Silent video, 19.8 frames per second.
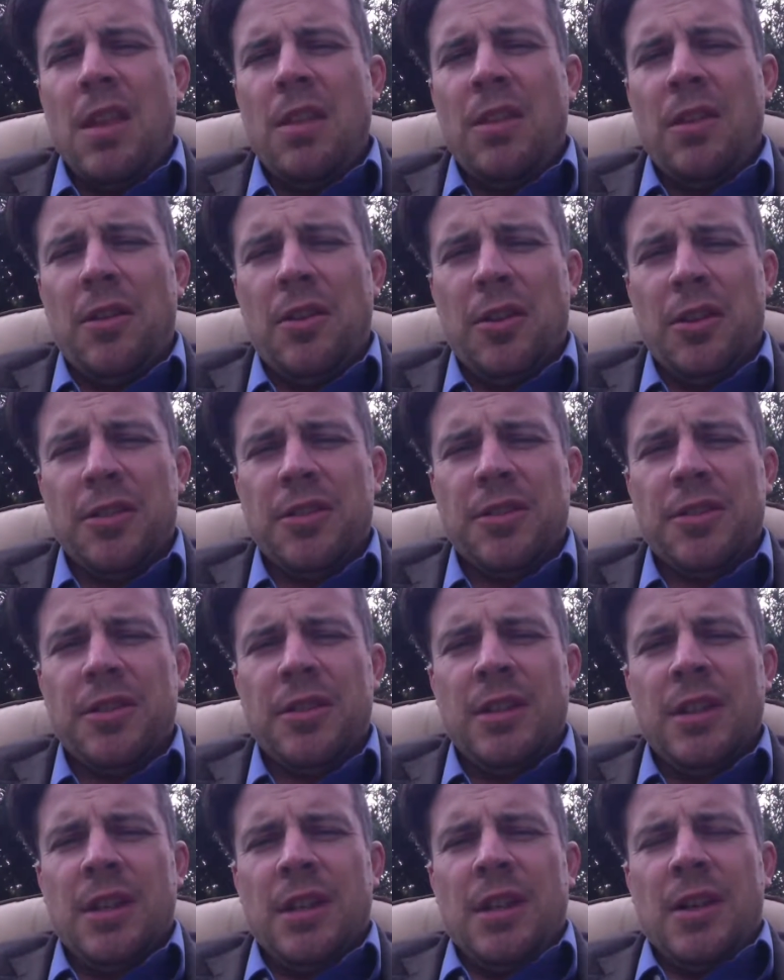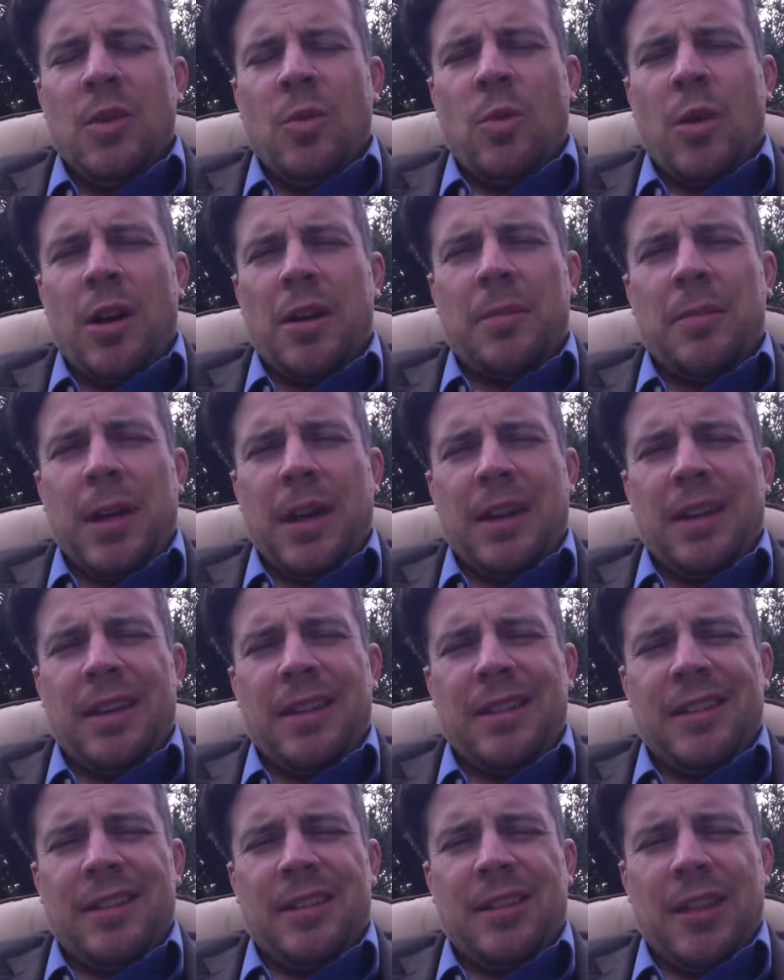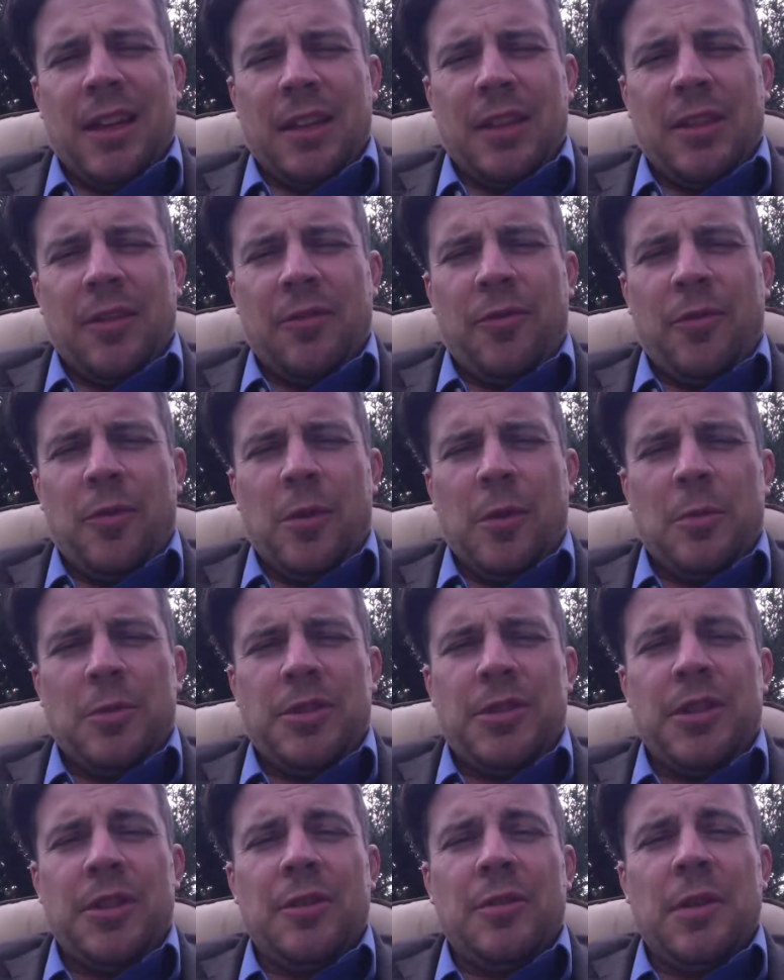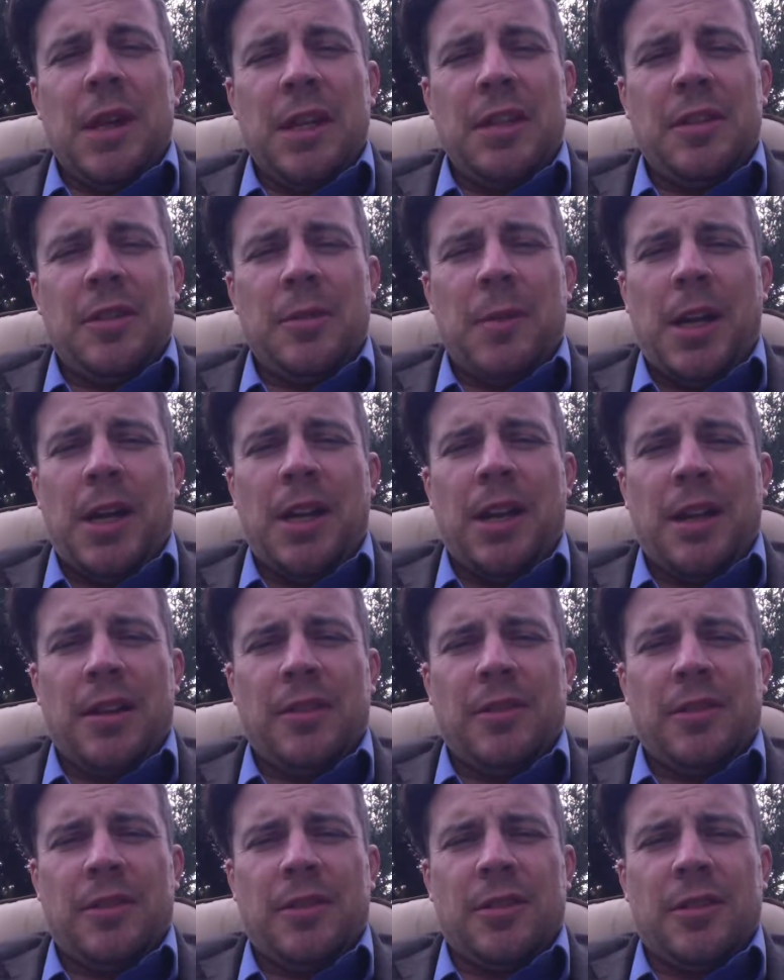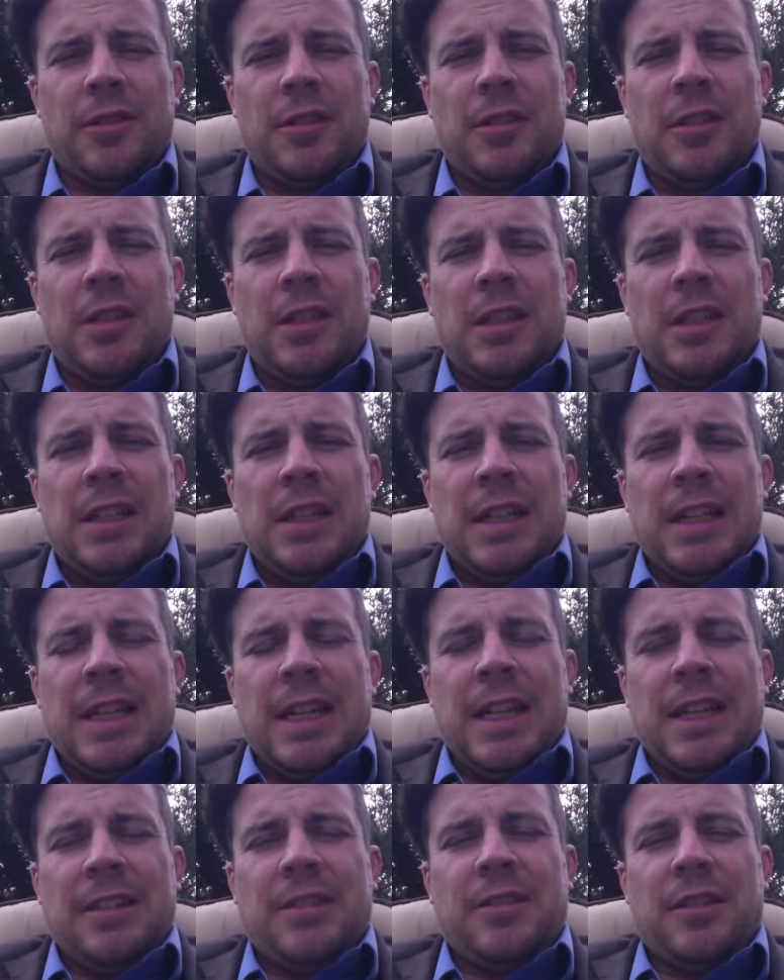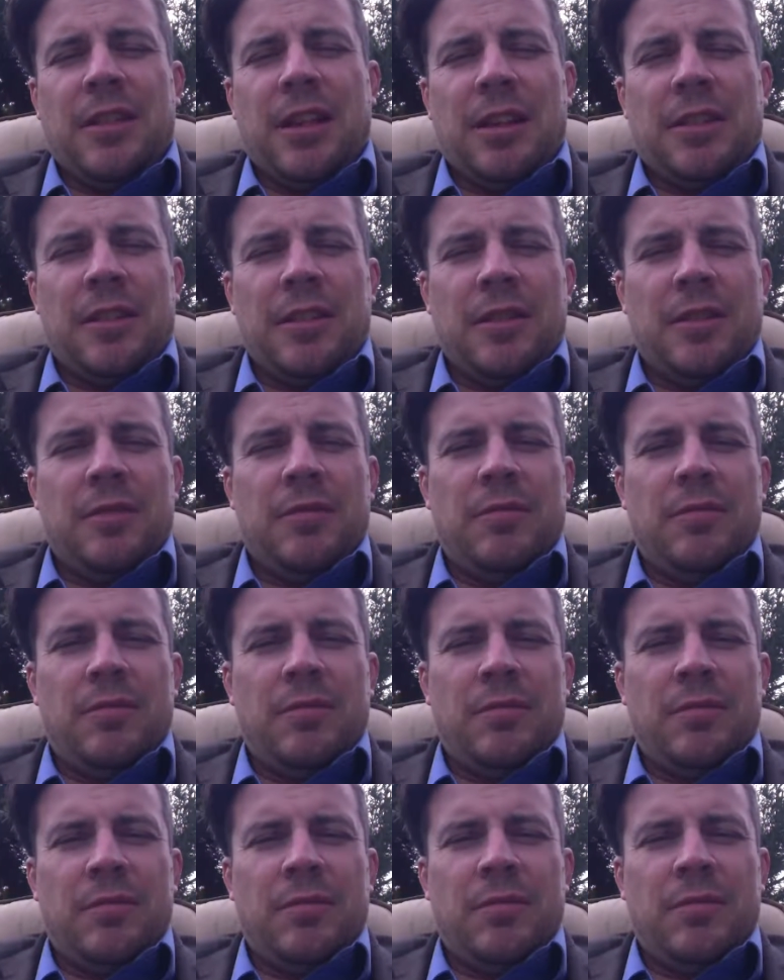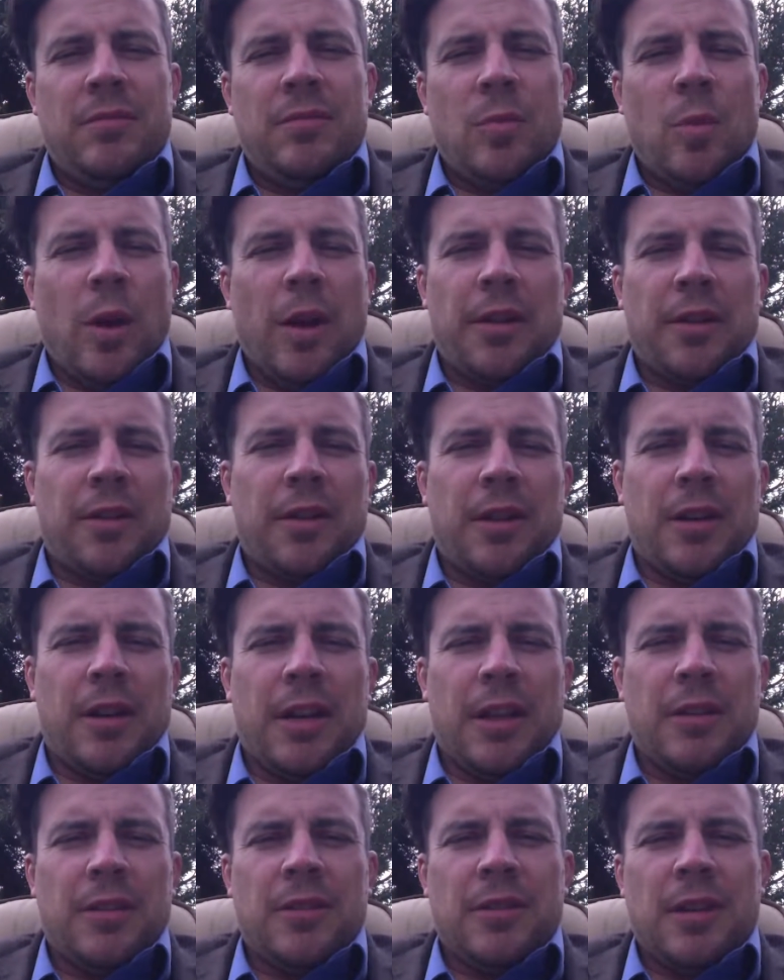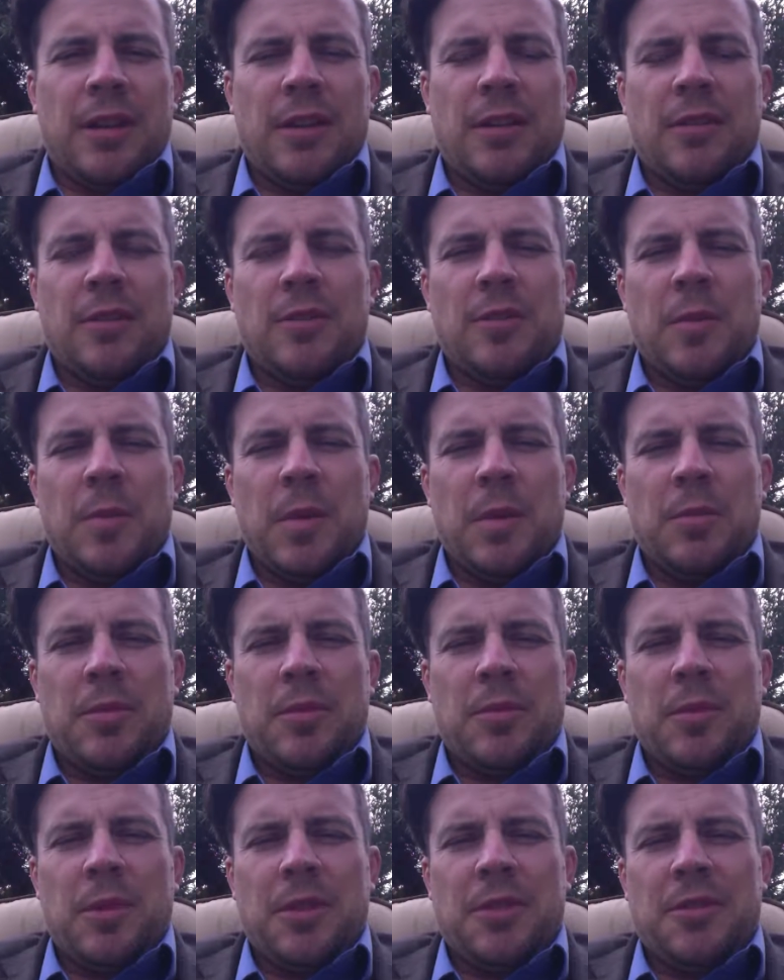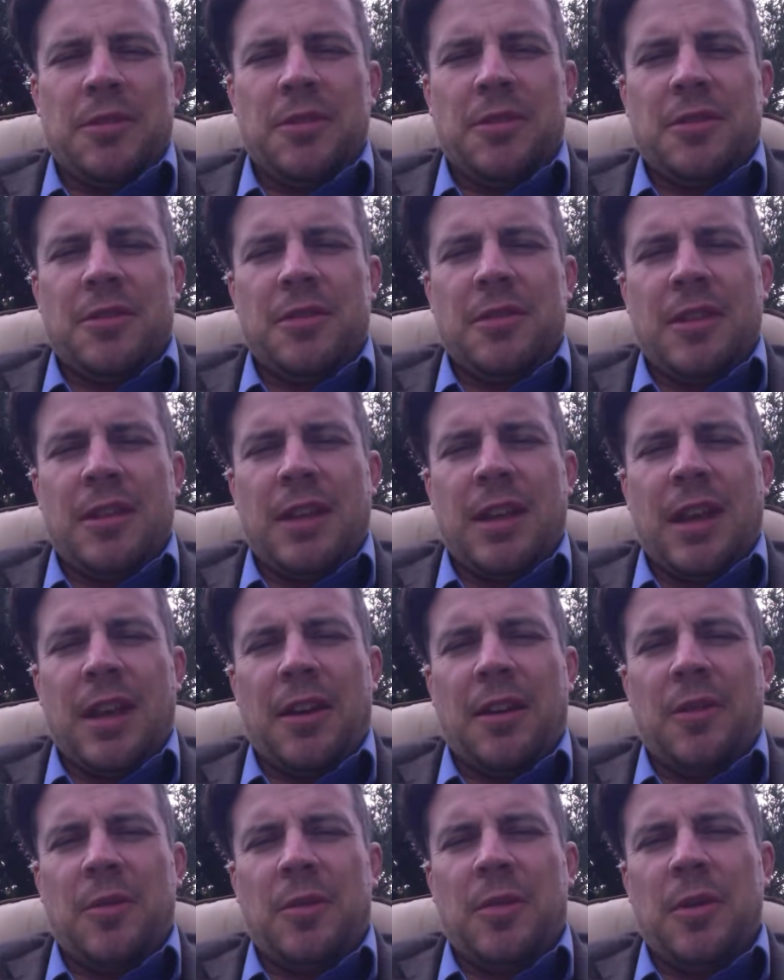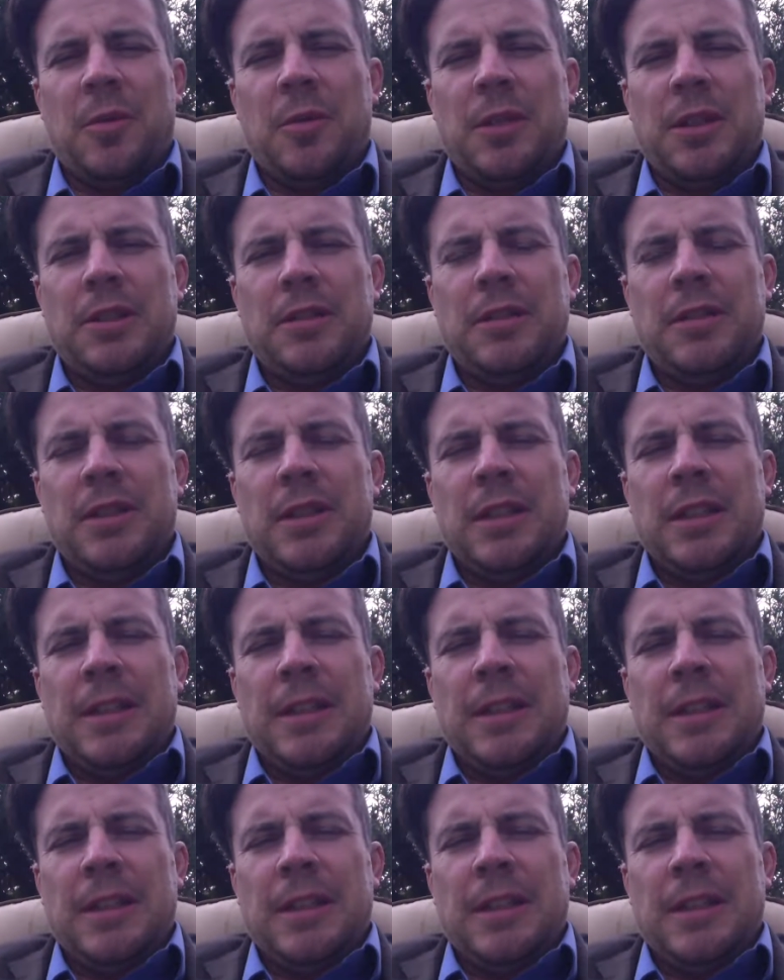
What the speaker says: The nurse walked back in to collect the form. She erased my answer and selected white or Caucasian. I don't remember which the category was.